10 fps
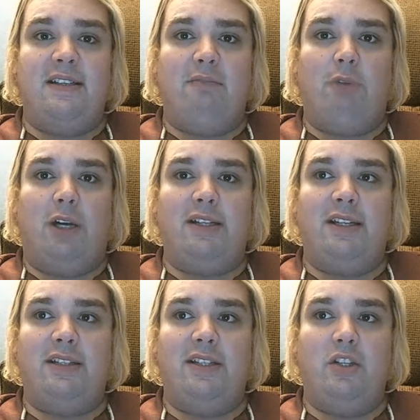want to
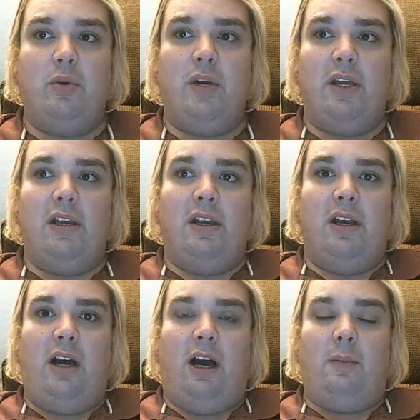continue
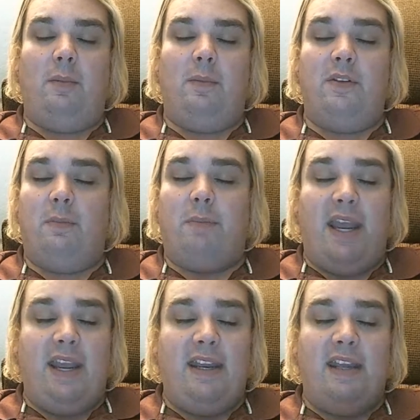um,
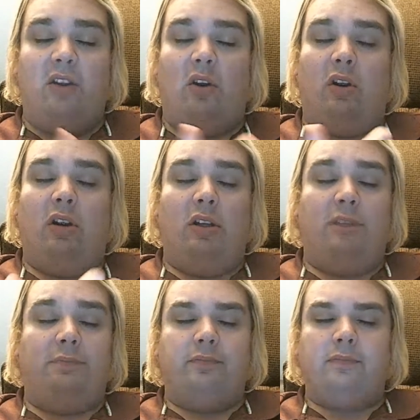debating or
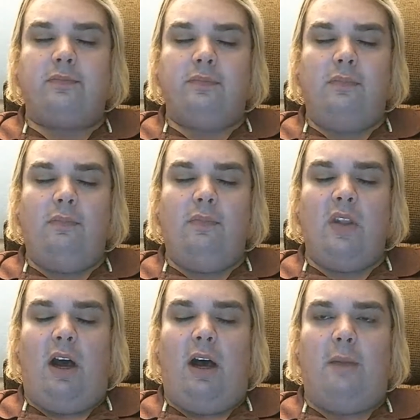
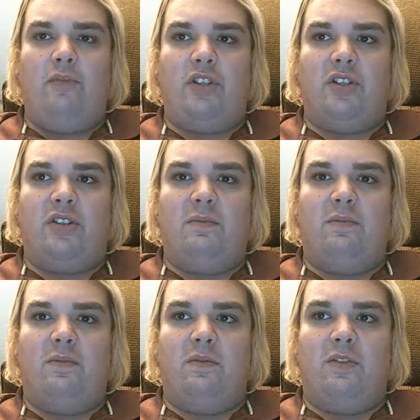um, just
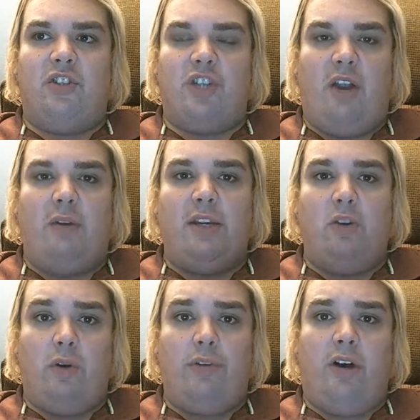sharing
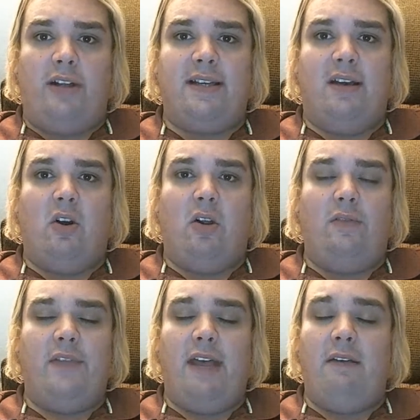your thoughts on all of
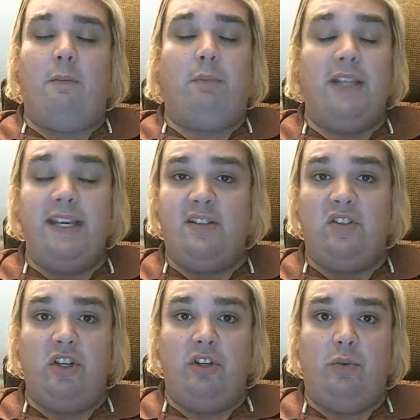that, please do.